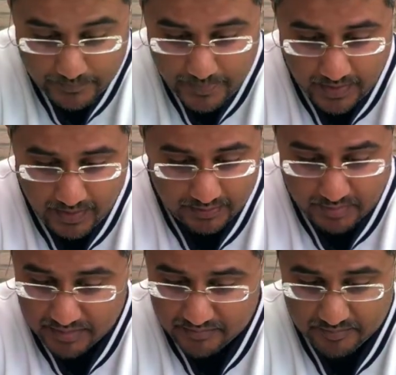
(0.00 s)

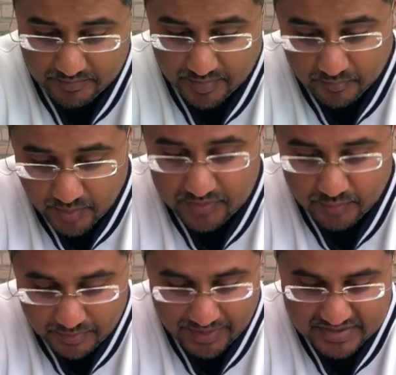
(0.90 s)
but whether we
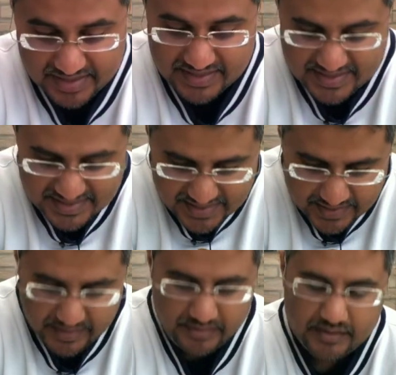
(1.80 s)
will actually
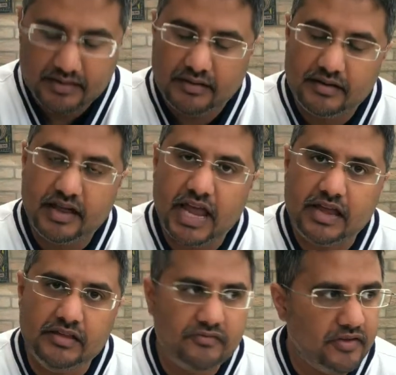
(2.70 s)
see a
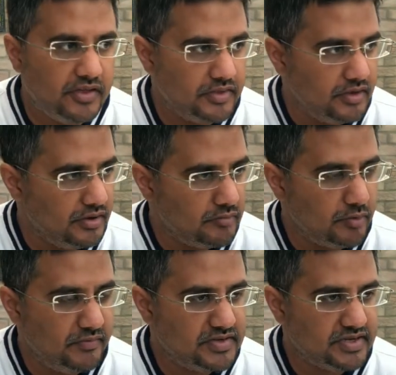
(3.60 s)
further
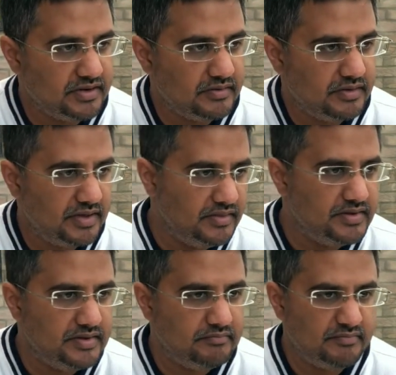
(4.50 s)
revision in
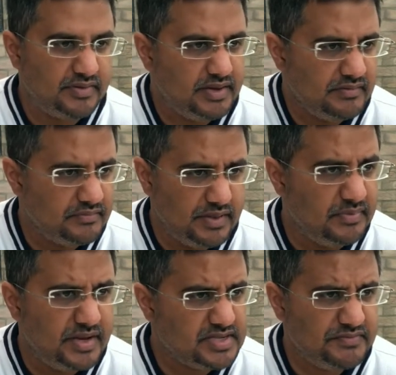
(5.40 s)
the
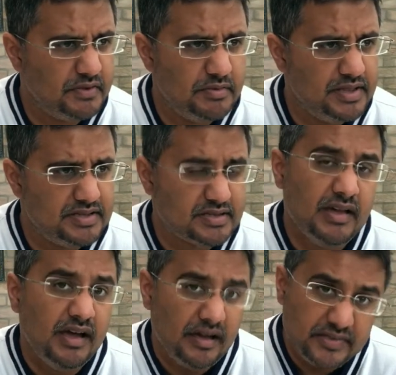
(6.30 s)
next few years,
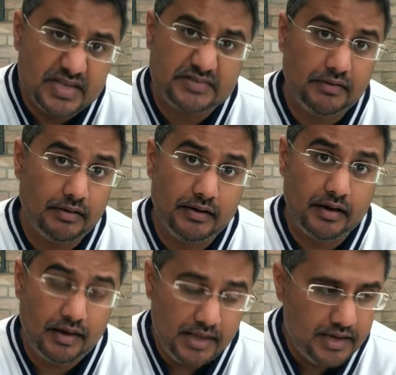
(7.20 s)
I think it's very
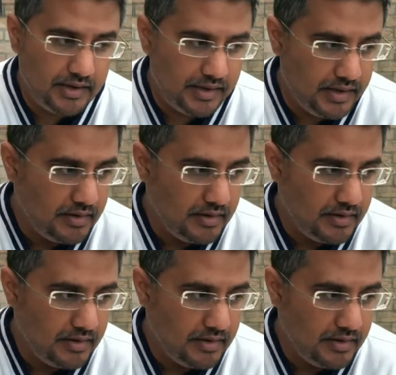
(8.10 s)
unlikely.